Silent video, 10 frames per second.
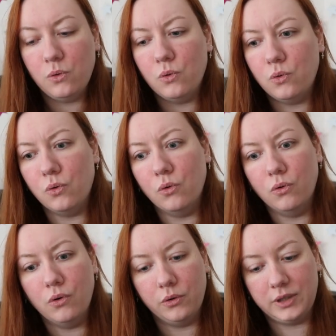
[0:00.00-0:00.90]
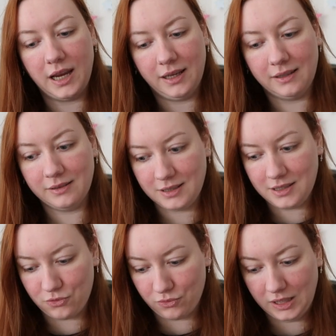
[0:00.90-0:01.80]
Ooh, okay.
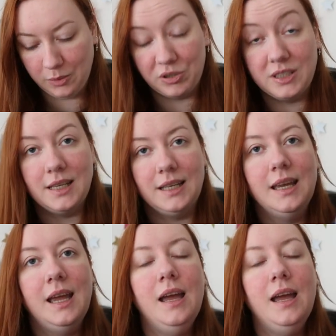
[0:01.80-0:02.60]
This is really pretty.